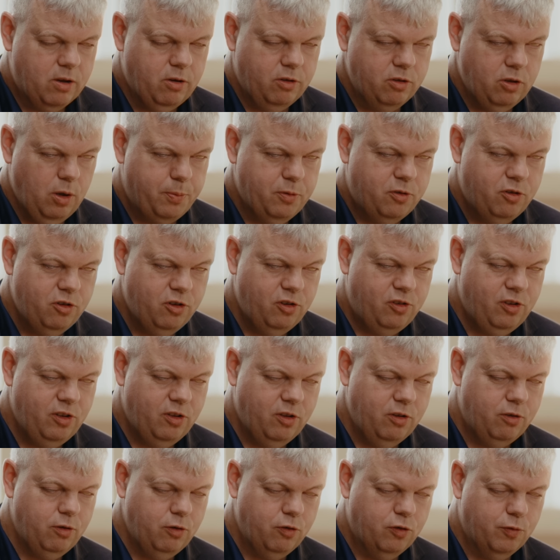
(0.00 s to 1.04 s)
I got the opportunity
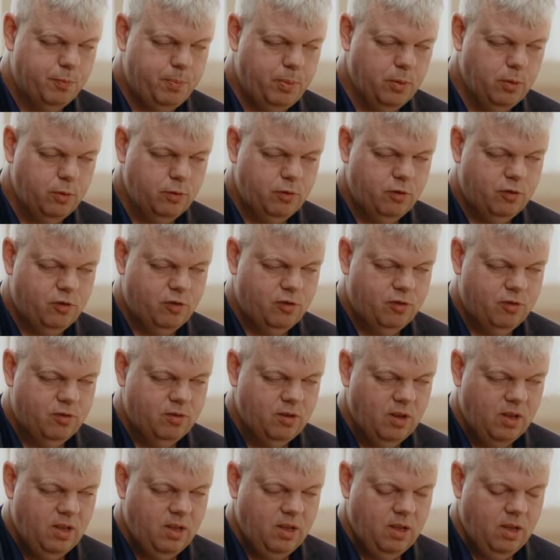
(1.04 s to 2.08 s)
to do sports,
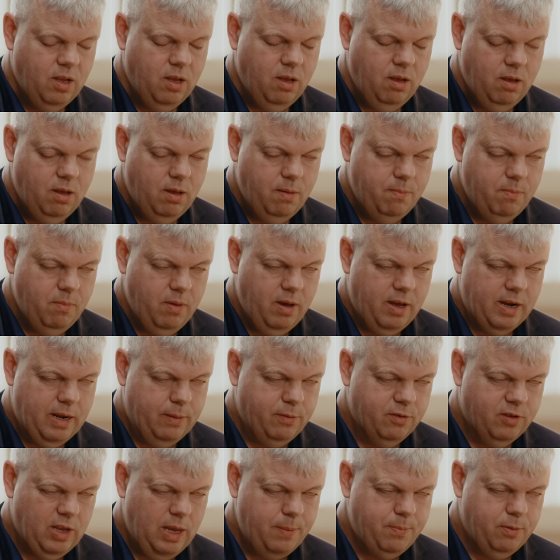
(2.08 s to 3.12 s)
and I
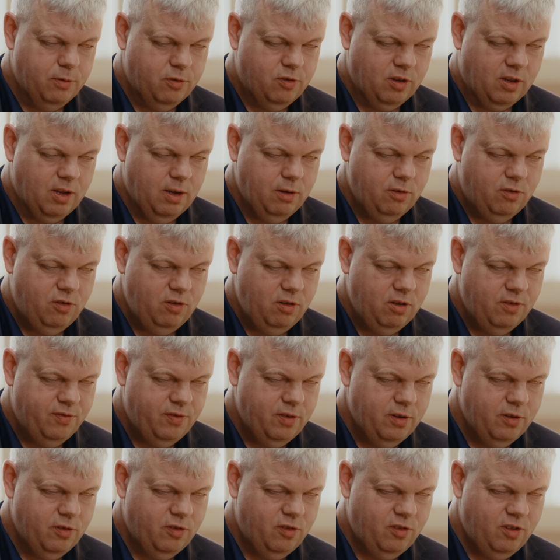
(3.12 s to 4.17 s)
was able to go to
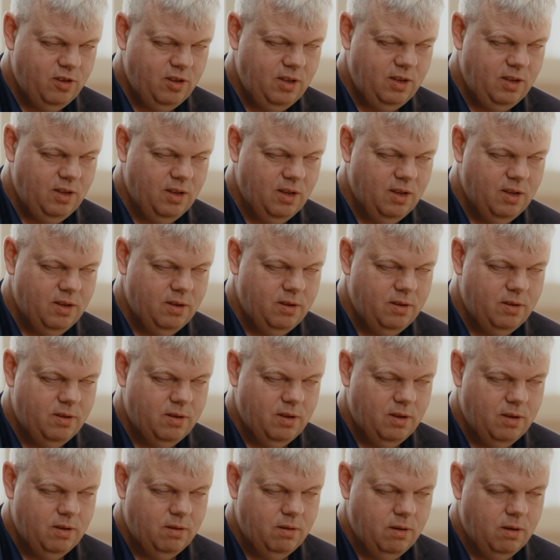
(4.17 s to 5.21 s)
university
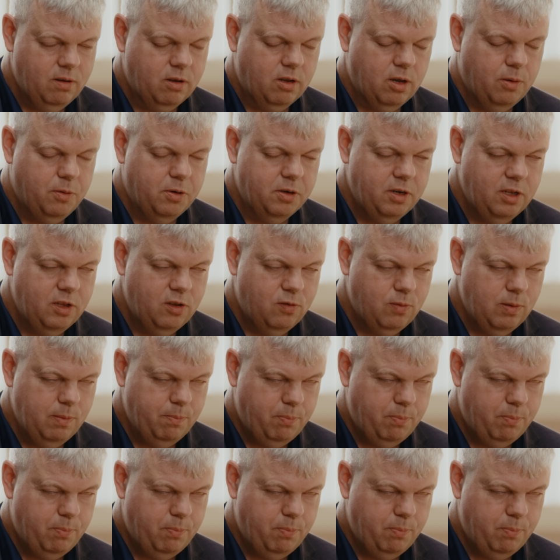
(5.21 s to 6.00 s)
and go on into